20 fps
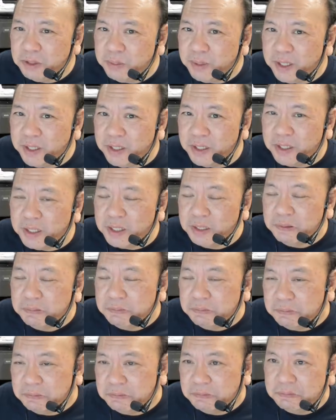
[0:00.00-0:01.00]
to be
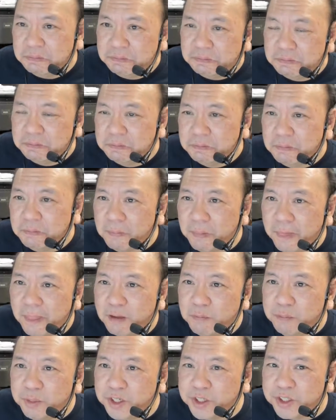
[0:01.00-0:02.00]

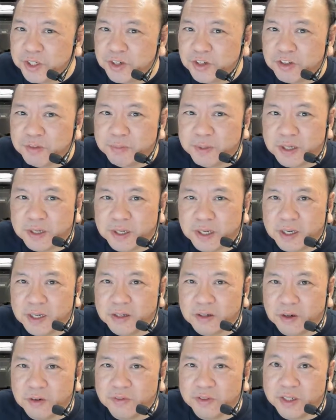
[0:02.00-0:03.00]
ambitious but
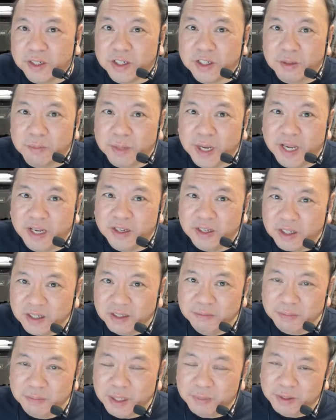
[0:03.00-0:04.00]
not overly
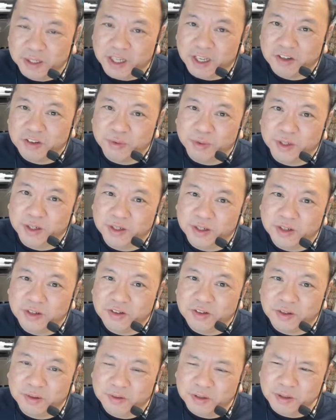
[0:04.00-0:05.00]
demanding. Maybe that's what it
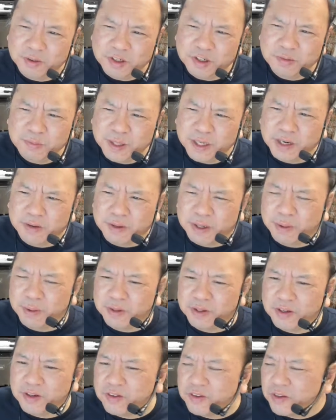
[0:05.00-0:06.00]
is. So I'm just playing around
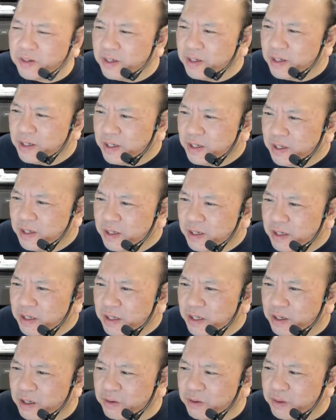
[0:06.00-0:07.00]
with this,
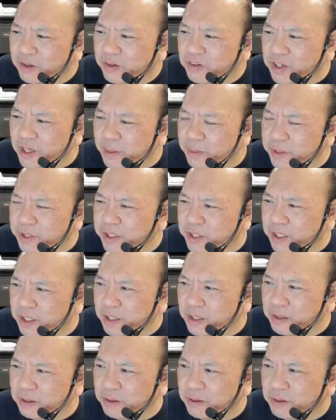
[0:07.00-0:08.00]

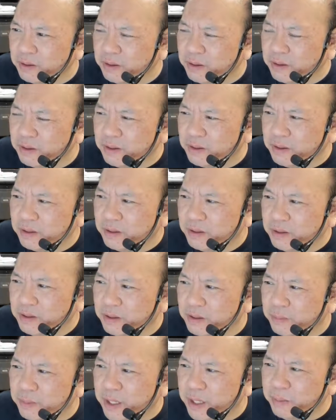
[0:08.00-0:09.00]
establishing,
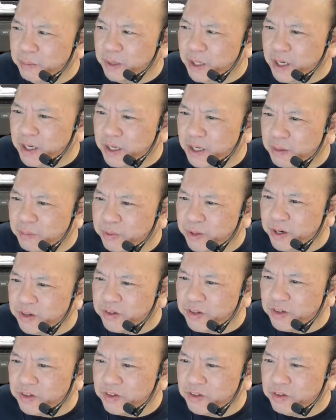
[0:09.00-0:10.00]
my blogging
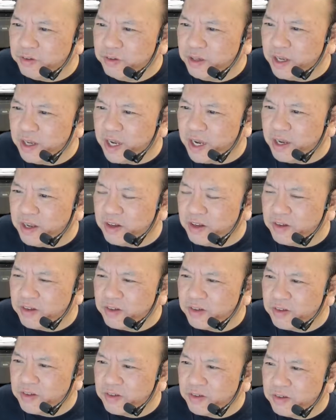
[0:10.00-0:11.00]
presence
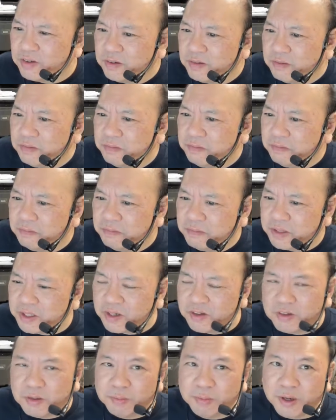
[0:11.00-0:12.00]
as
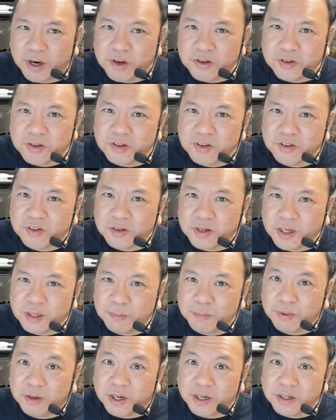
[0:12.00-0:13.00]
just a presence,
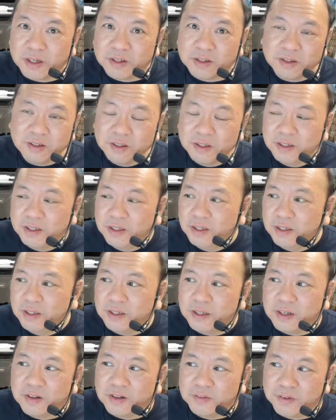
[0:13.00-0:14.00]
not a product.
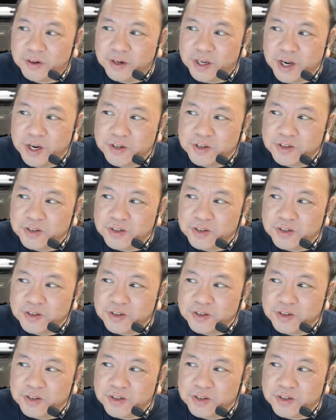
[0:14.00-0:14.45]
That's a very